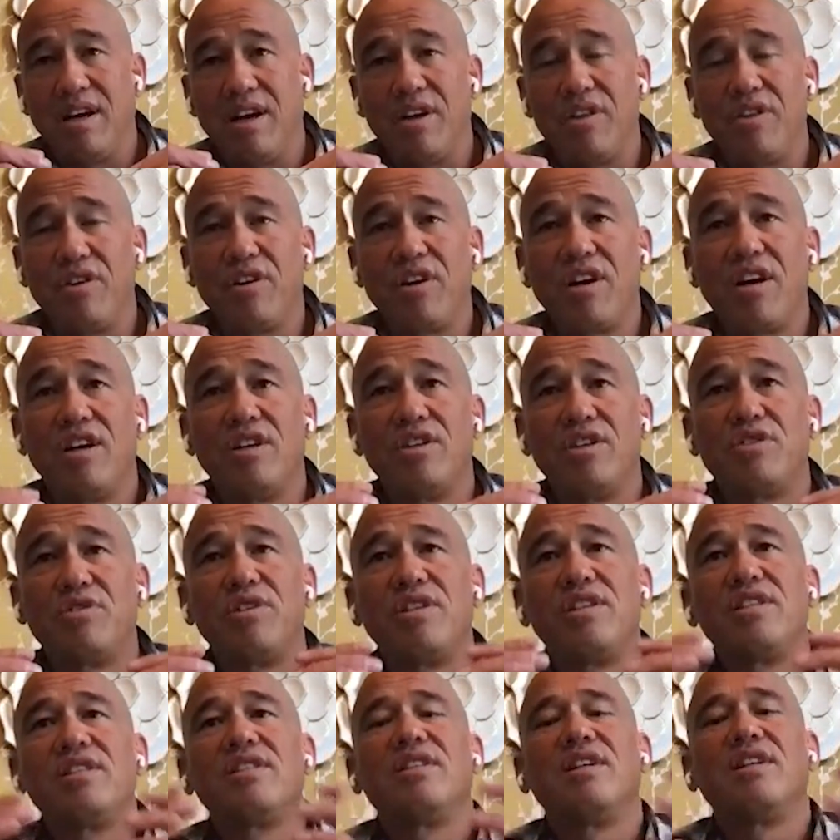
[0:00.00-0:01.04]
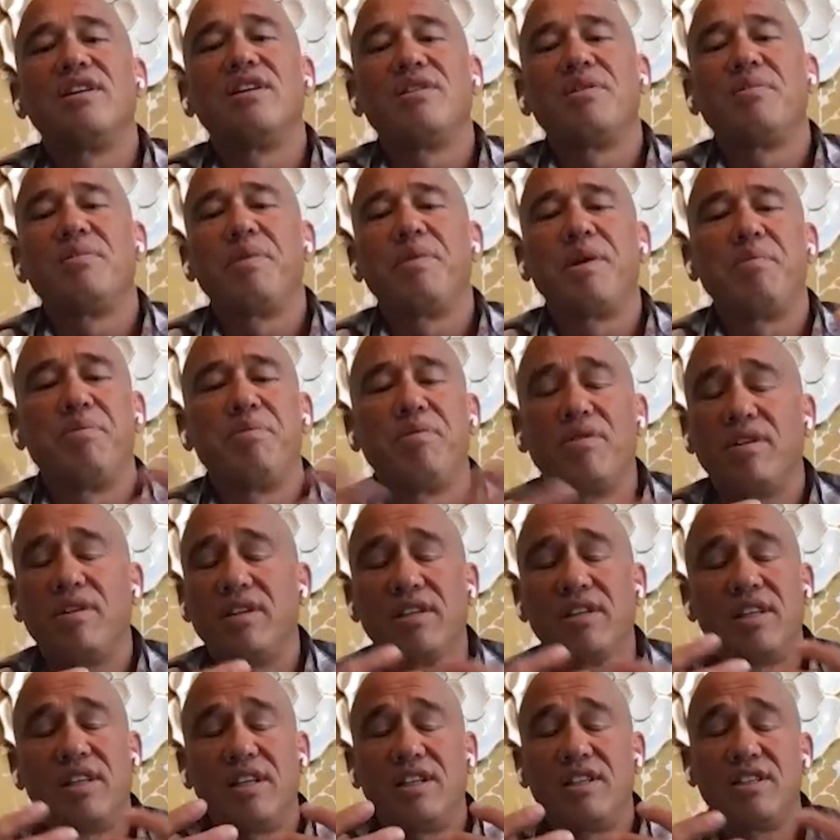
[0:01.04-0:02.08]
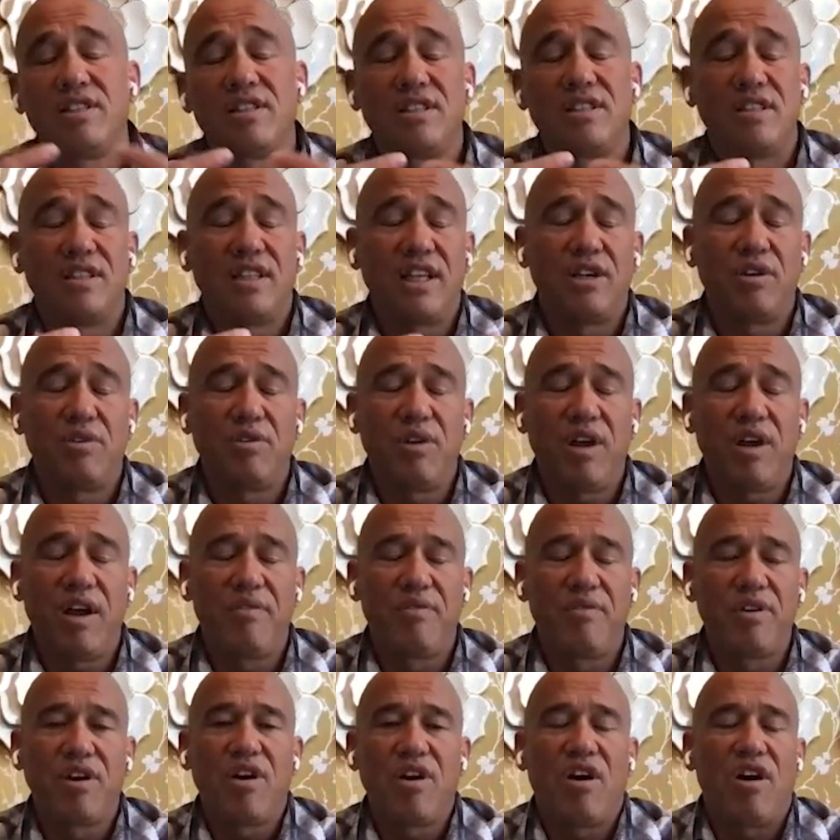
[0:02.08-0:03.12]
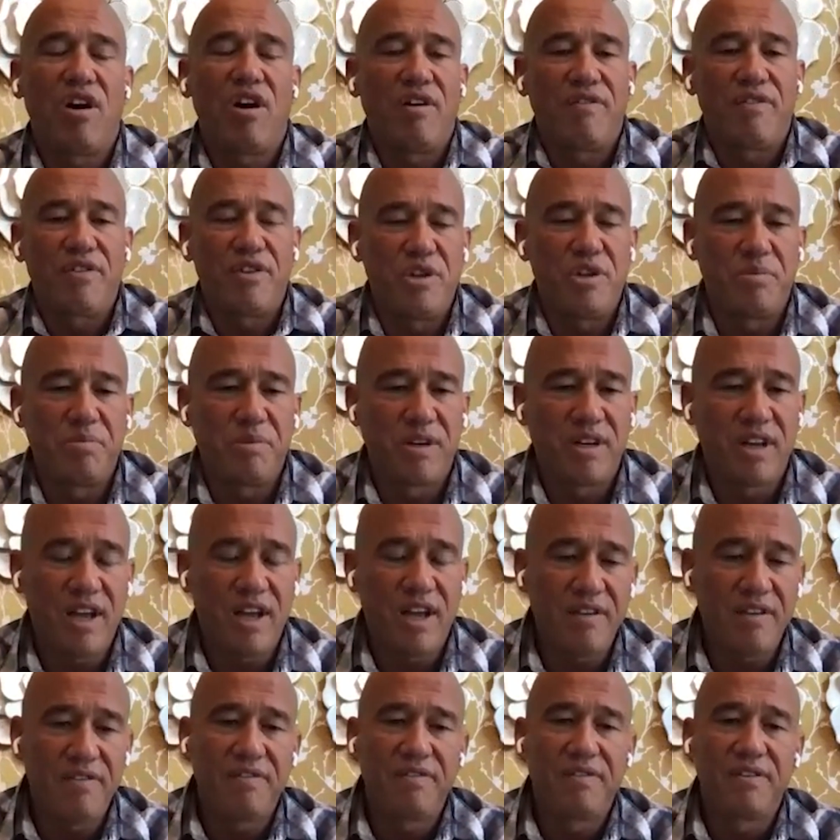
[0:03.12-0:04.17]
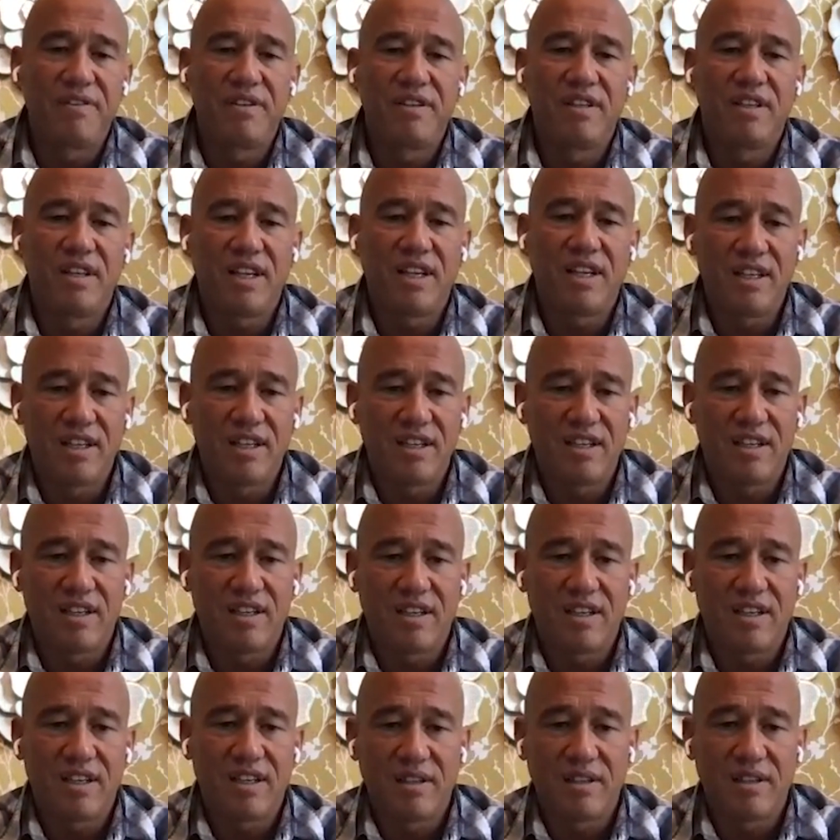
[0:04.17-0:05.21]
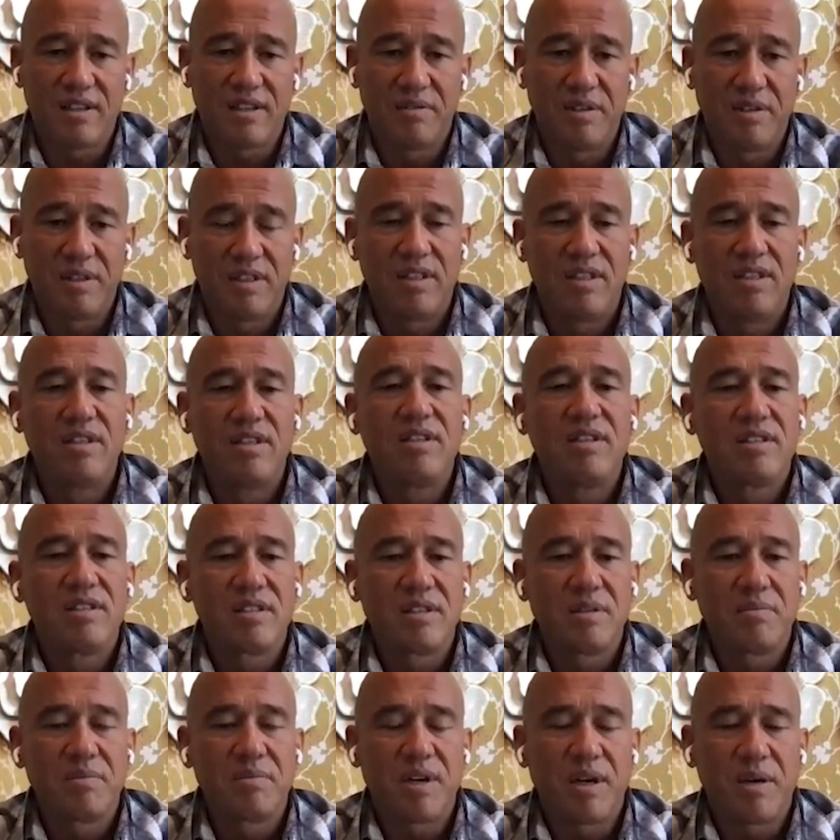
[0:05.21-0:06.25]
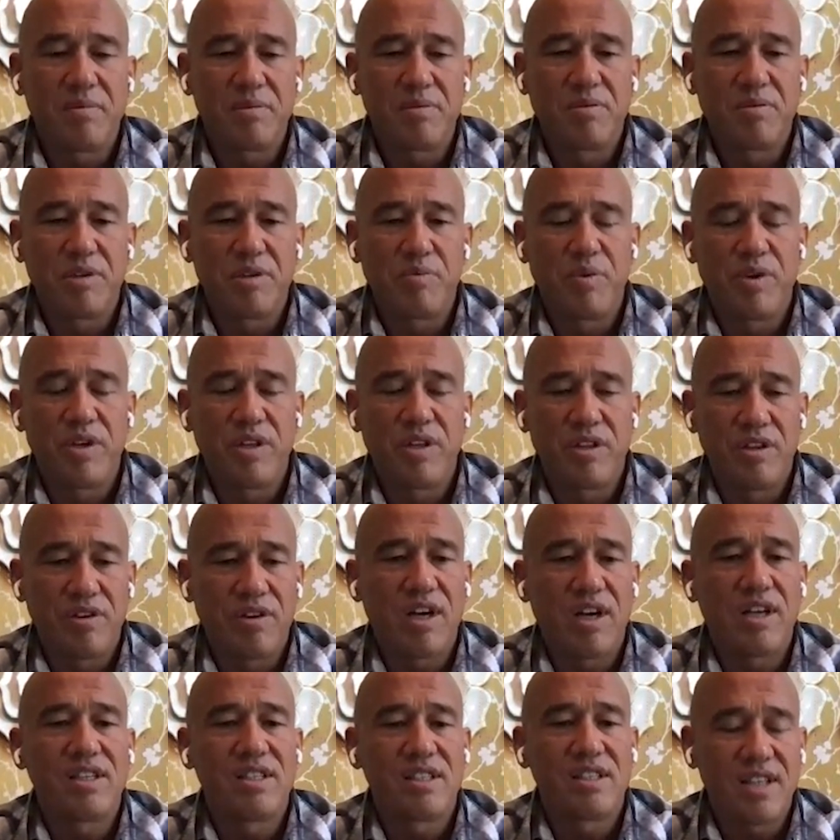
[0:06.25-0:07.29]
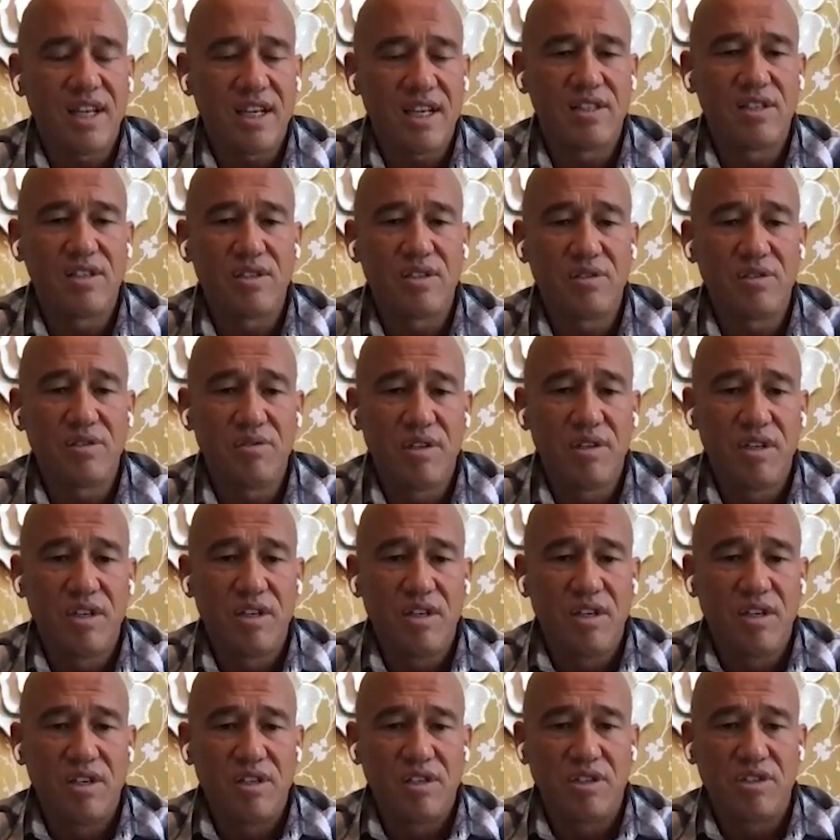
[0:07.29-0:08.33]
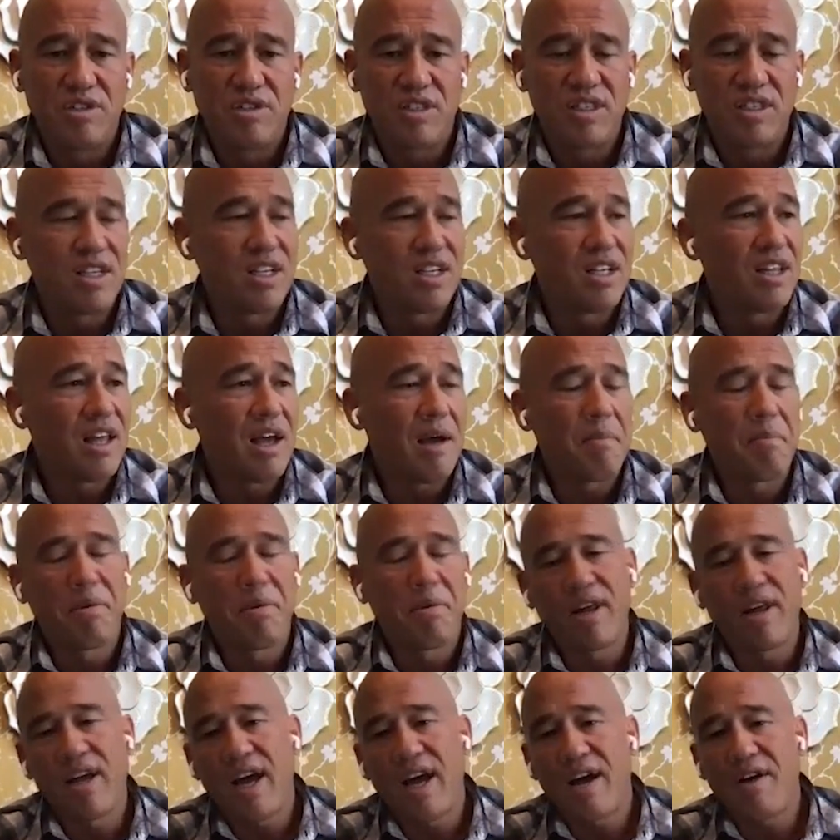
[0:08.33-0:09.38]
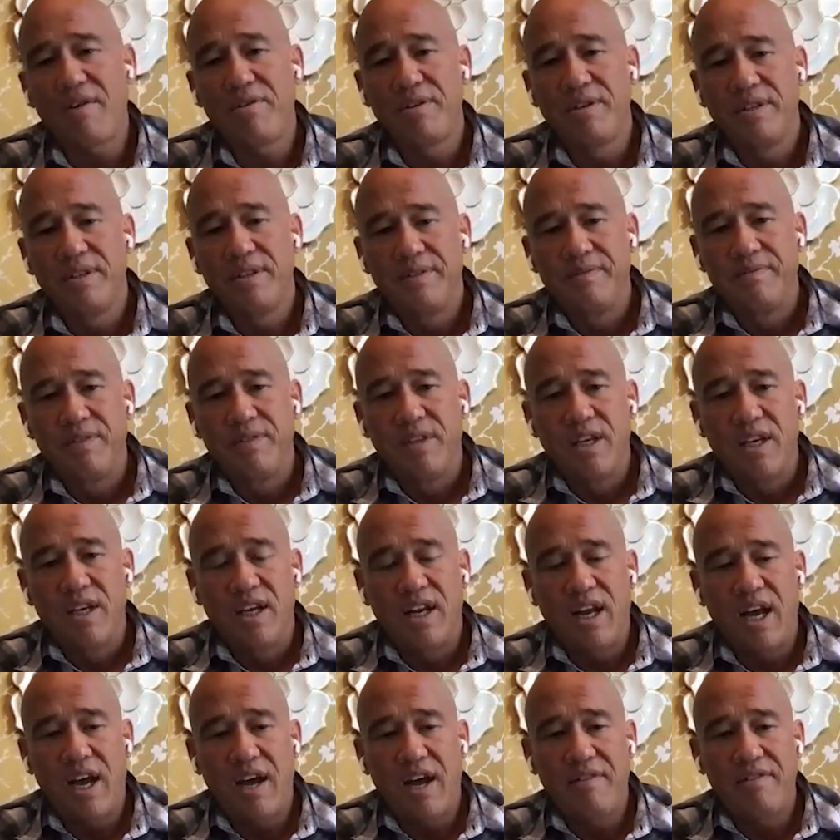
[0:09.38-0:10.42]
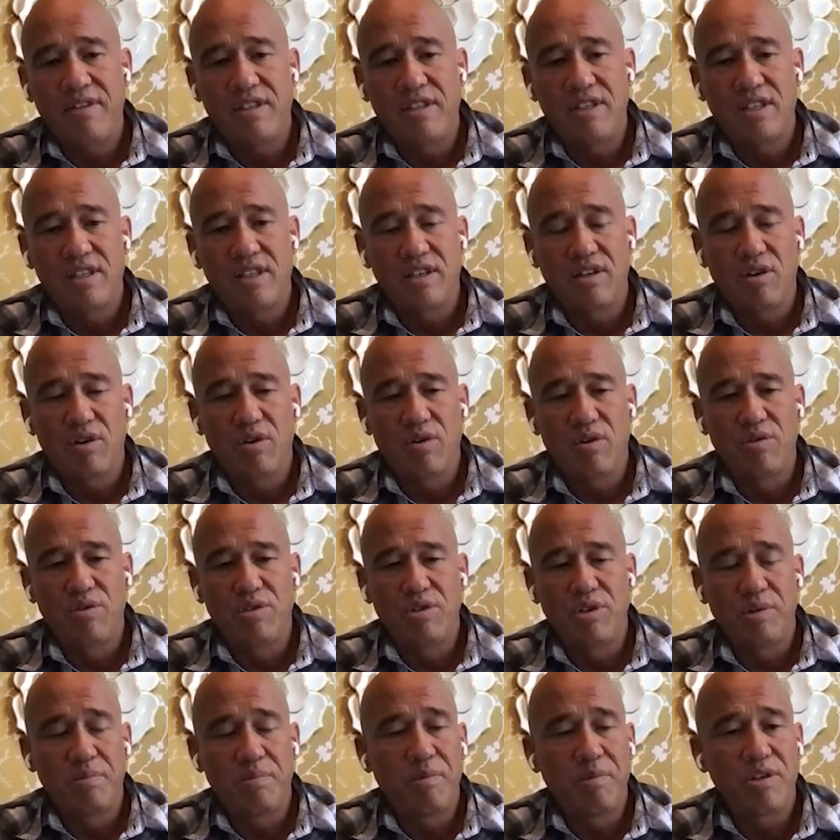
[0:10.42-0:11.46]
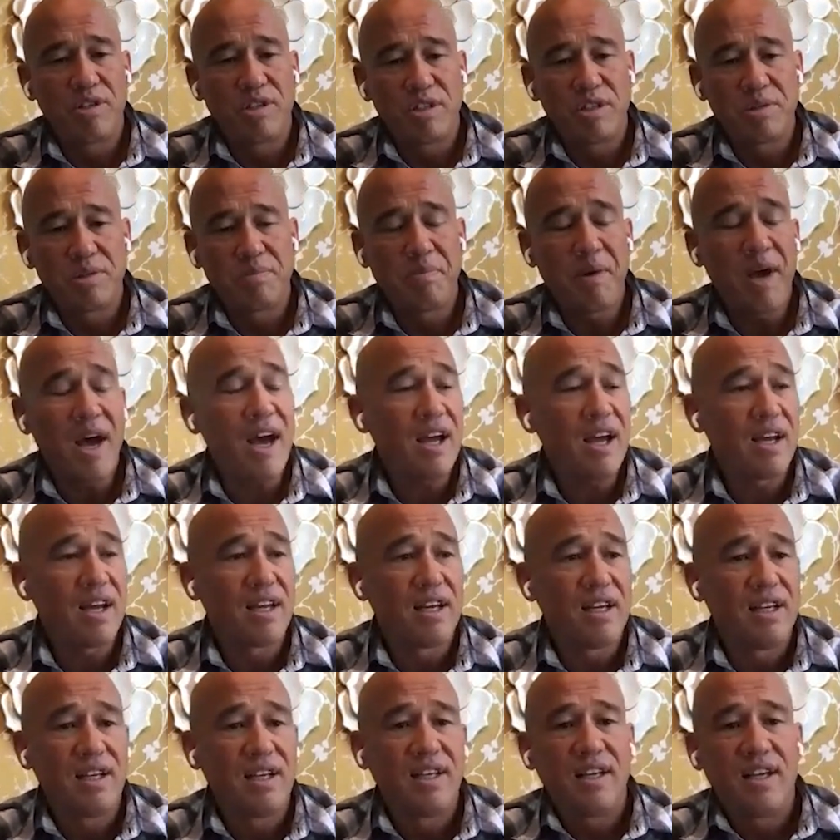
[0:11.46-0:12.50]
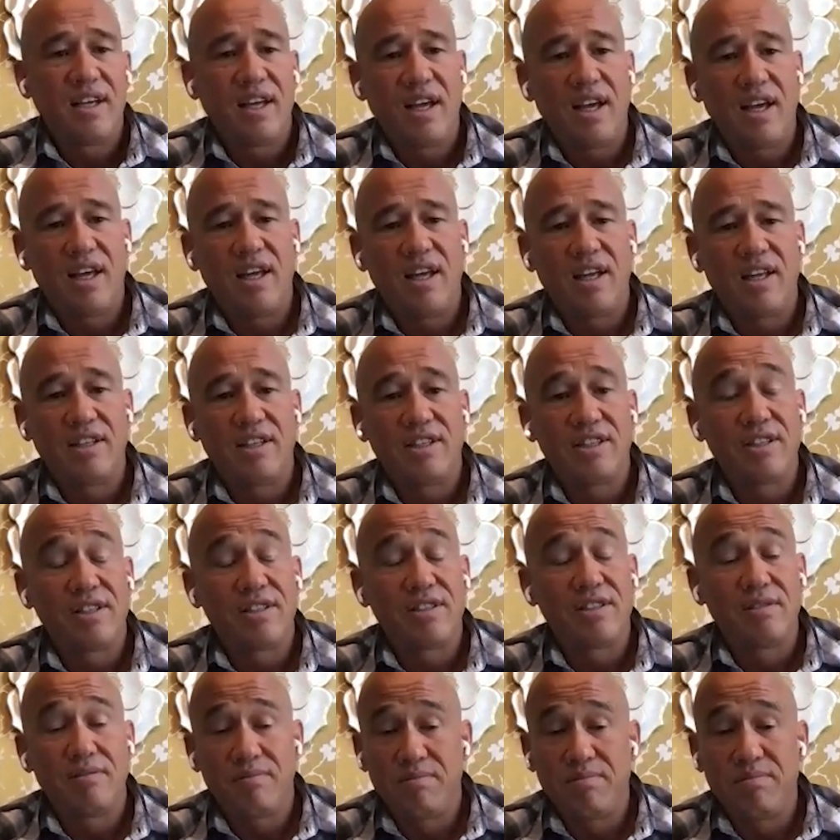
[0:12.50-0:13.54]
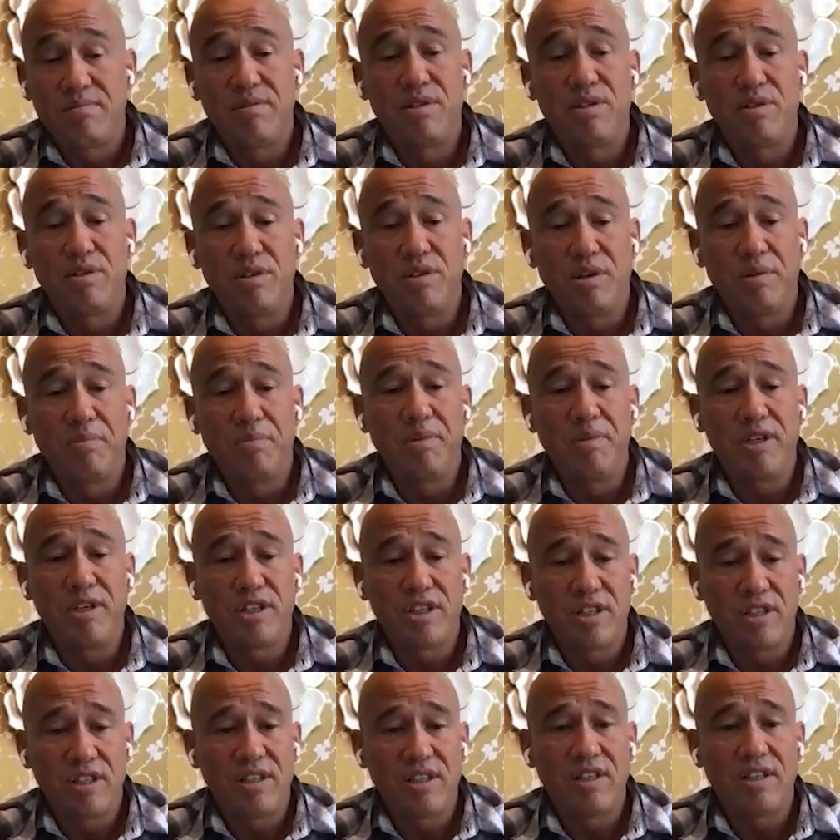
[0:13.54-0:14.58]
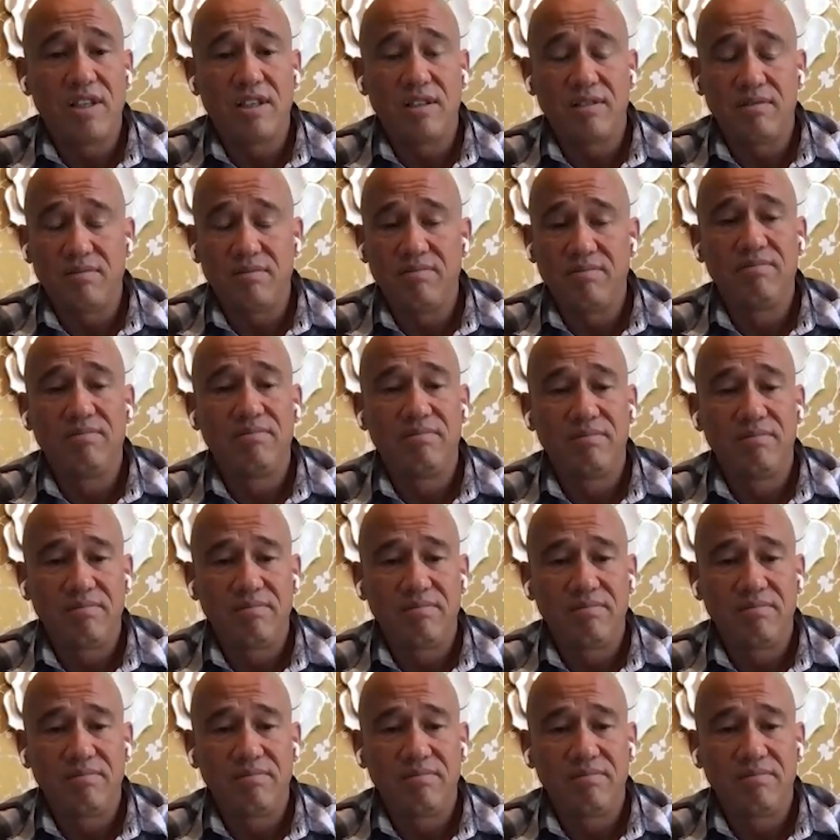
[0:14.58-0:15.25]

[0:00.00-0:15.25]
other countries and other people, and they don't have regard for human life like sometimes we in the United States do. So just seeing that play out and having to hold your emotions back and just do your mission and